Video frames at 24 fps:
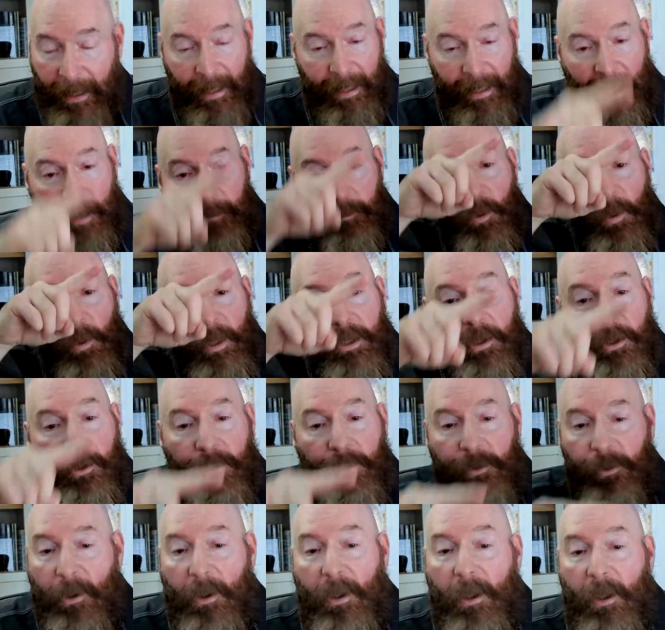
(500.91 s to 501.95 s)
And I'm going to
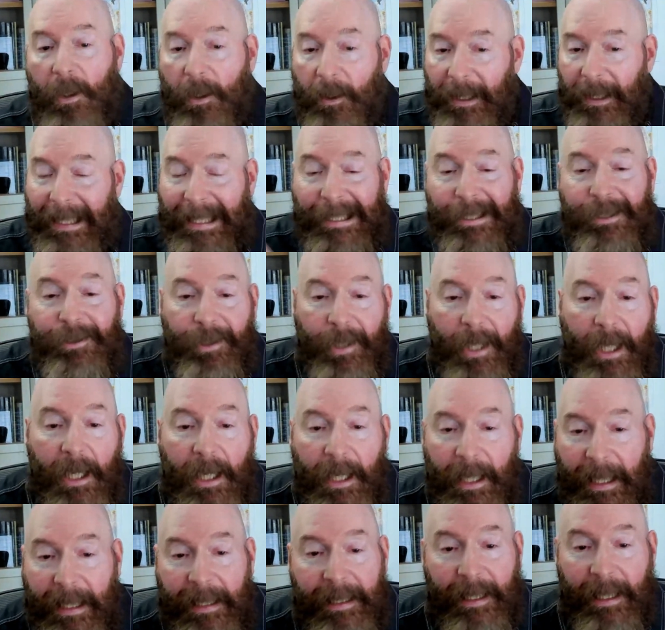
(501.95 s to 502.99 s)
draw each
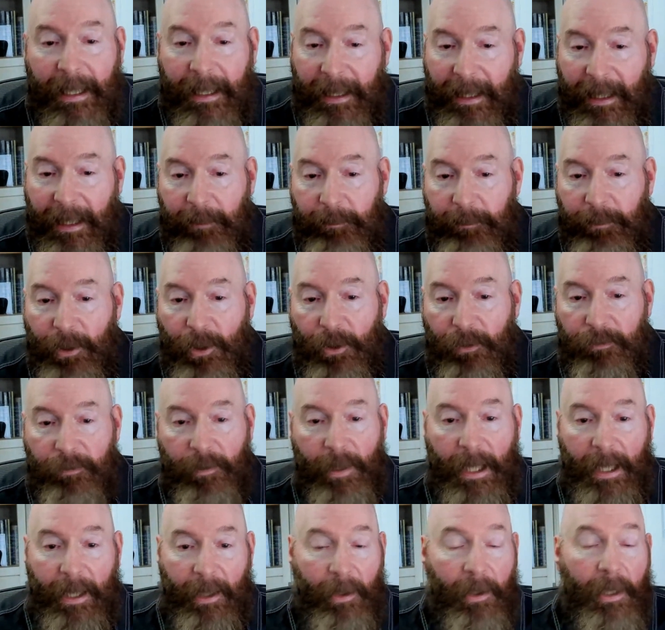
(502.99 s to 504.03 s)
line in blue
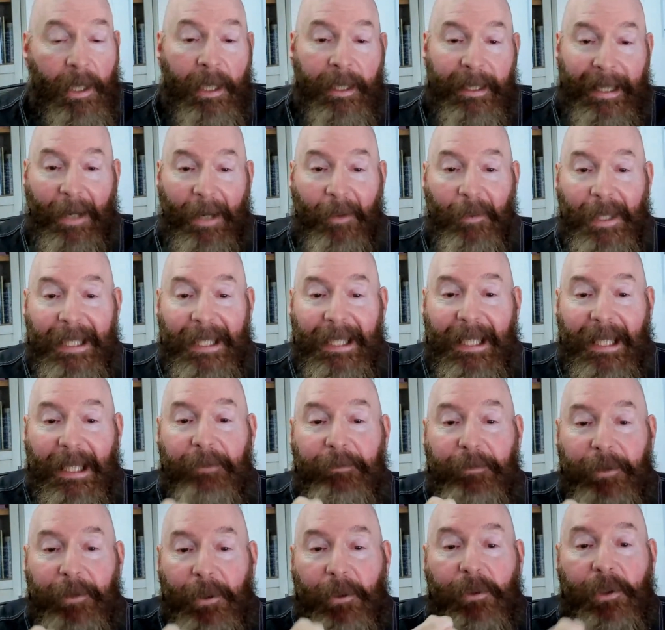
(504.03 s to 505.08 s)
fire. Now,
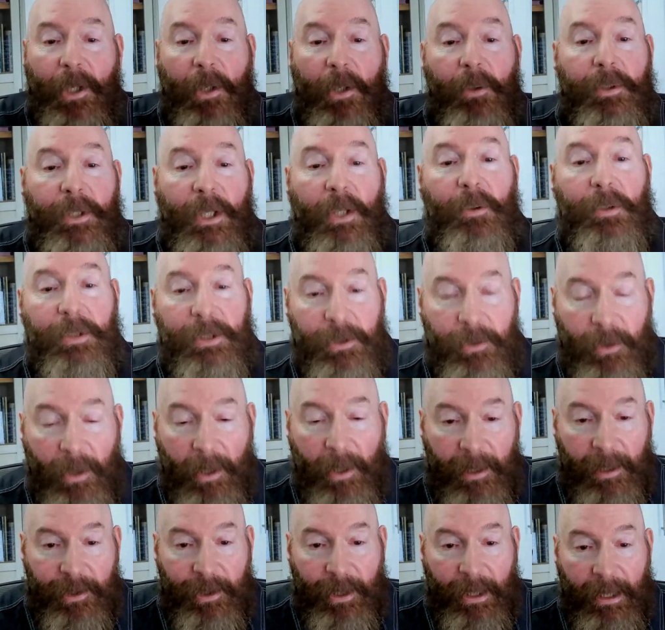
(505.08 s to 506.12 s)
if you don't know
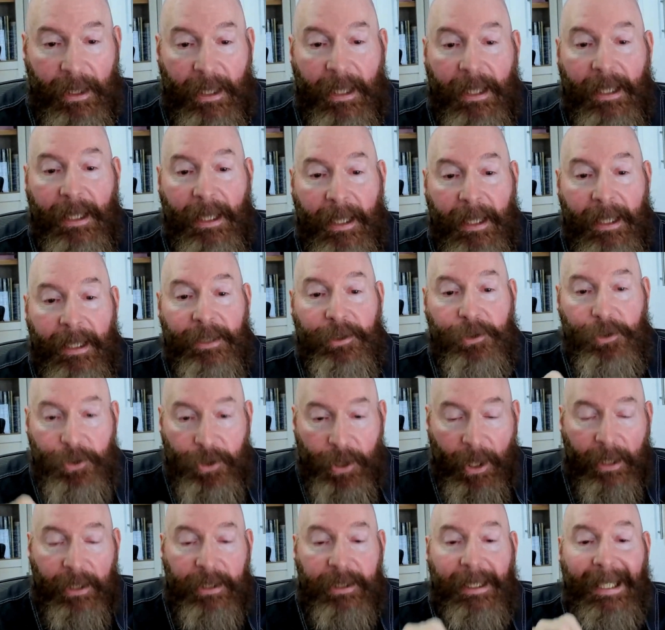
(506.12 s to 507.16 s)
astrology,
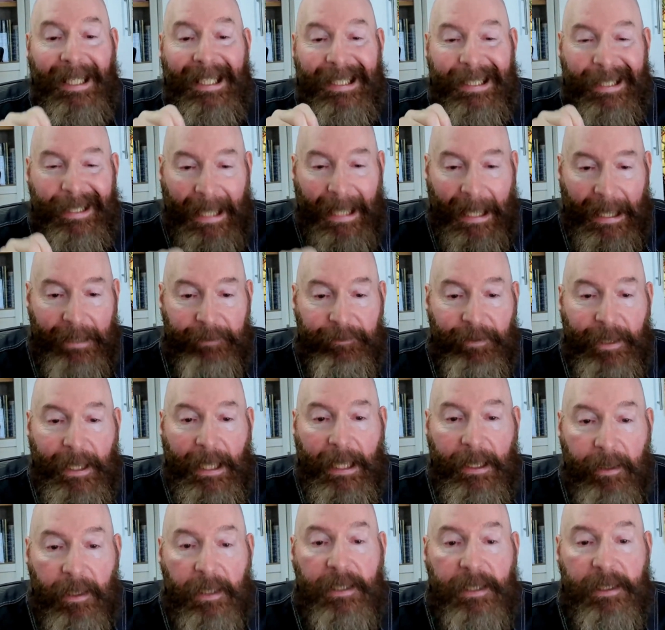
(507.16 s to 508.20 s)
just
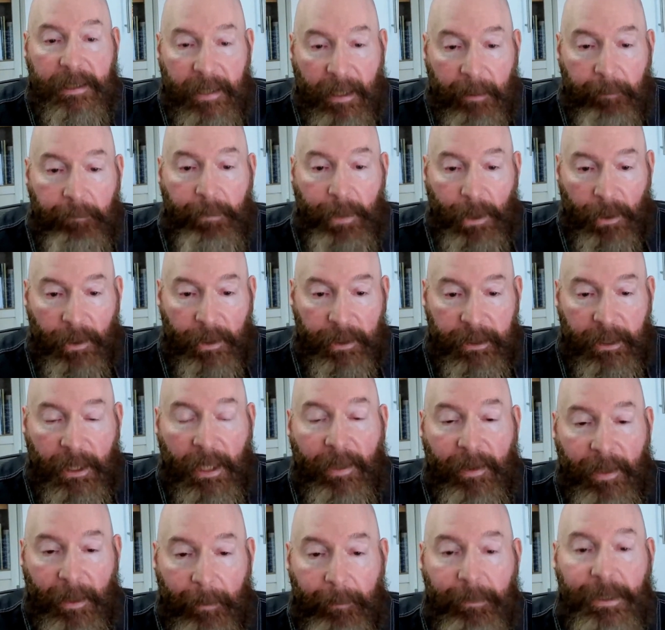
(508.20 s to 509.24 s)
enlivening the
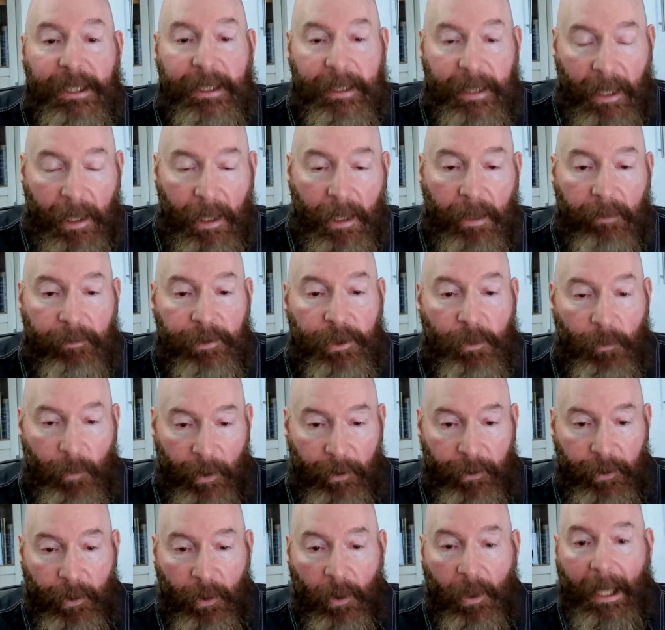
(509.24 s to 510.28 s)
symbols themselves
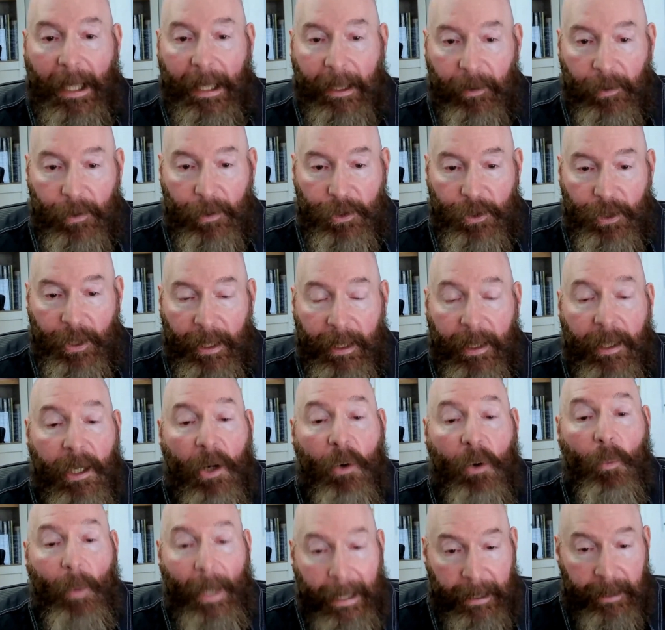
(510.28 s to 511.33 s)
with your energy
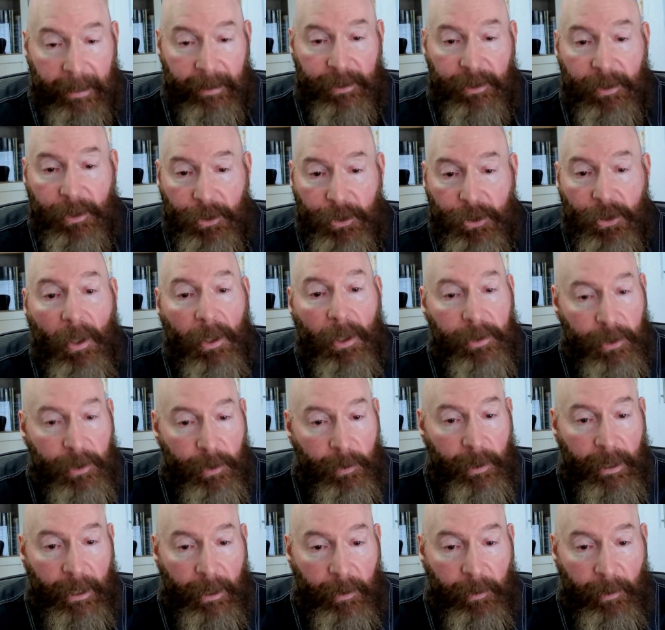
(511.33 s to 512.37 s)
awakens the chart
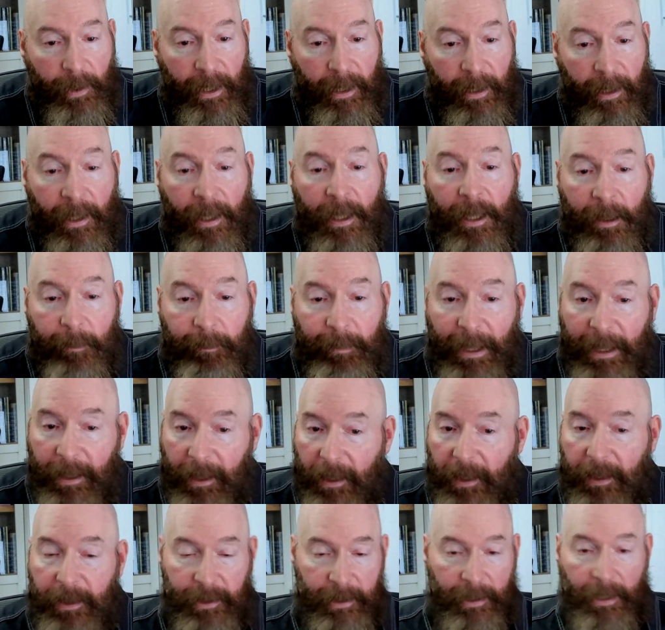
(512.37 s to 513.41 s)
to a degree,
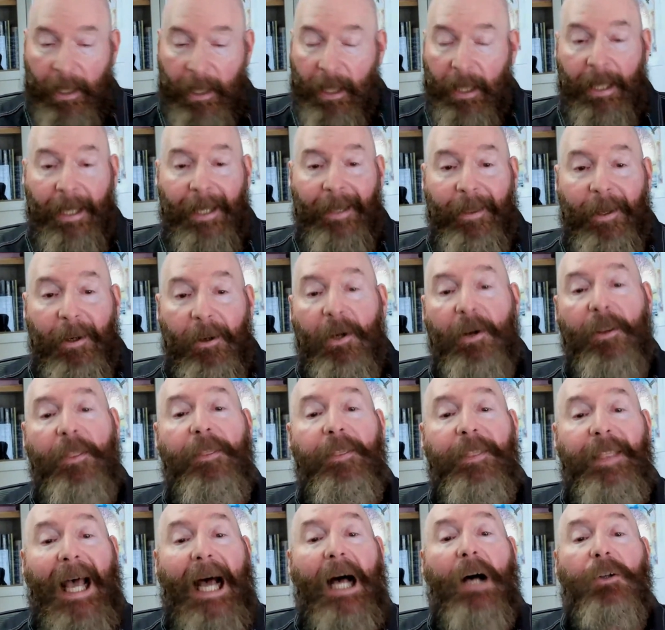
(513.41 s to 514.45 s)
because there are
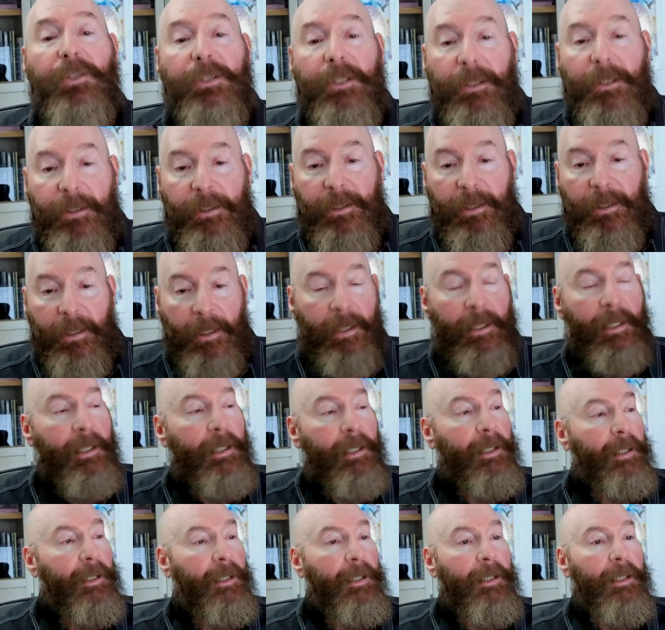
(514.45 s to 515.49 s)
thousands
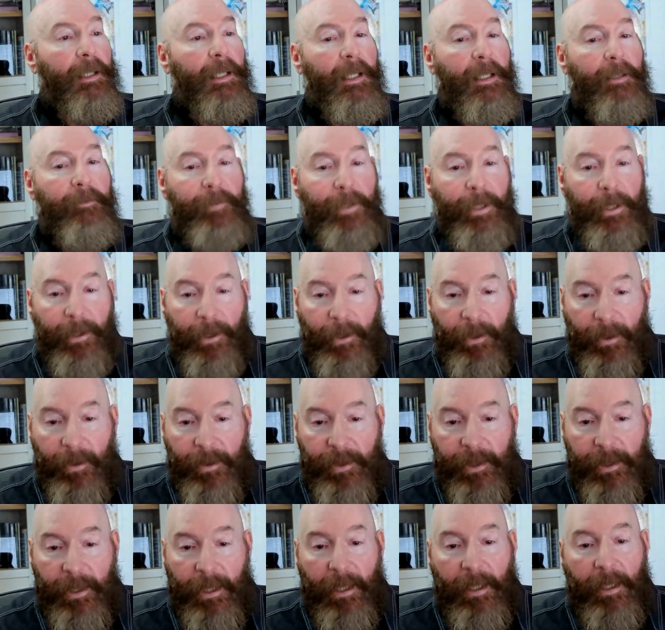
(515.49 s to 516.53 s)
of
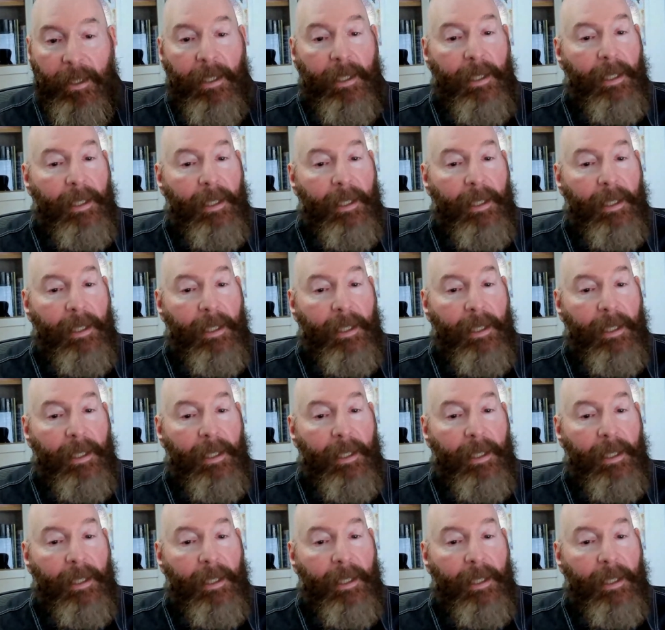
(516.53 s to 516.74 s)
years